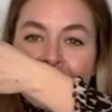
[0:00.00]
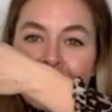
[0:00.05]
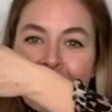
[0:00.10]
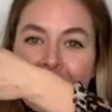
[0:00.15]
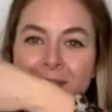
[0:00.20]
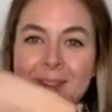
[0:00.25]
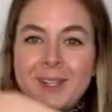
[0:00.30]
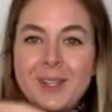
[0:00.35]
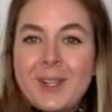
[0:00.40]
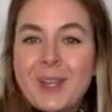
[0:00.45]

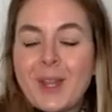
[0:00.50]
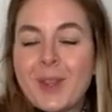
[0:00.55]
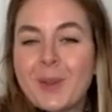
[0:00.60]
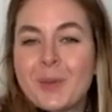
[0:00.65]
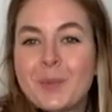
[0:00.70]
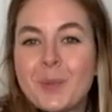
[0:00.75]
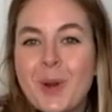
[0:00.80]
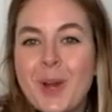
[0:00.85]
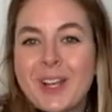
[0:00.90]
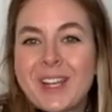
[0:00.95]
And then you get them
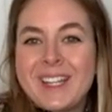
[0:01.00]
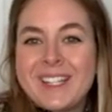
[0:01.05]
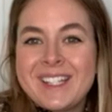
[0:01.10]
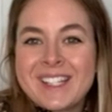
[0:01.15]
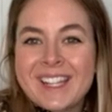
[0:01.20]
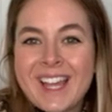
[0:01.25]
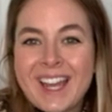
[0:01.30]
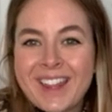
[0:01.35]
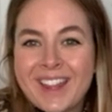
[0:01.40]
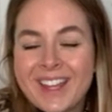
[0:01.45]
working
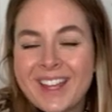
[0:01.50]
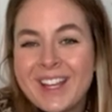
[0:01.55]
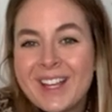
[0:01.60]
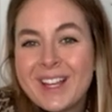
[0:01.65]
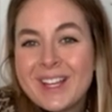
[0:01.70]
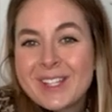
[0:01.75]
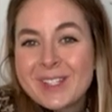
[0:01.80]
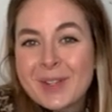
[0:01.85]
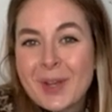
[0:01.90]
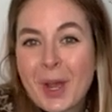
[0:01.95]
together.
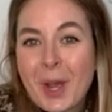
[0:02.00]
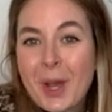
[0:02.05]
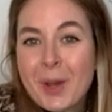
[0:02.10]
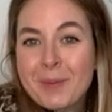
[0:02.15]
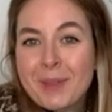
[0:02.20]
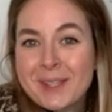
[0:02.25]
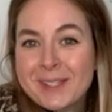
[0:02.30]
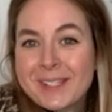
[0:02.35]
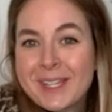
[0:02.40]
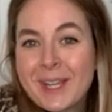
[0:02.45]
So I hope
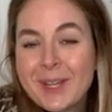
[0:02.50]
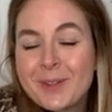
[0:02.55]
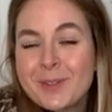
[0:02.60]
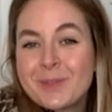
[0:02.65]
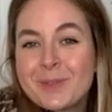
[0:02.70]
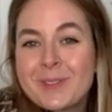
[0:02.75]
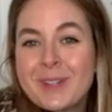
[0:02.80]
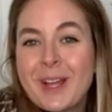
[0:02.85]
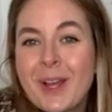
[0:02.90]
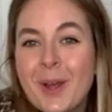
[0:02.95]

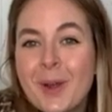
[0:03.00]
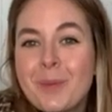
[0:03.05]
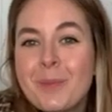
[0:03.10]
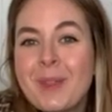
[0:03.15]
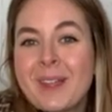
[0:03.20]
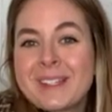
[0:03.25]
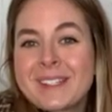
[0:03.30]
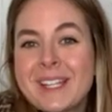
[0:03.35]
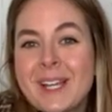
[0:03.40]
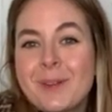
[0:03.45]

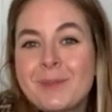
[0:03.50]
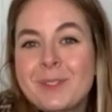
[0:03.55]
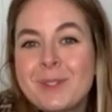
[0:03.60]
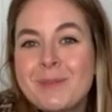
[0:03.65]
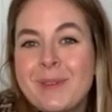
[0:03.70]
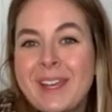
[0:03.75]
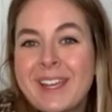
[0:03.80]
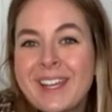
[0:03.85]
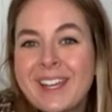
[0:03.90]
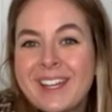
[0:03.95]
that's helped you
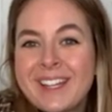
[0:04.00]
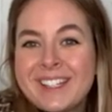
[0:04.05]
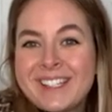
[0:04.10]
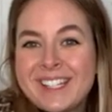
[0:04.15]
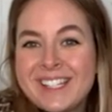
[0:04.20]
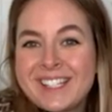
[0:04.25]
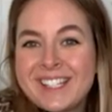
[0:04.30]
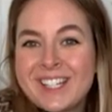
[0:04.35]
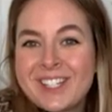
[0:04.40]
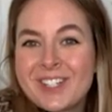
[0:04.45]
make a
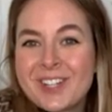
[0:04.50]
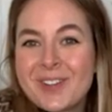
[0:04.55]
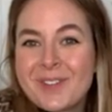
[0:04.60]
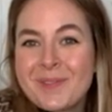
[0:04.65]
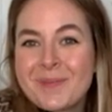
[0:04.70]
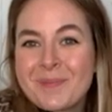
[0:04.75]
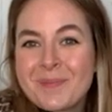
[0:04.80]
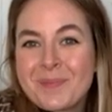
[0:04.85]
decision.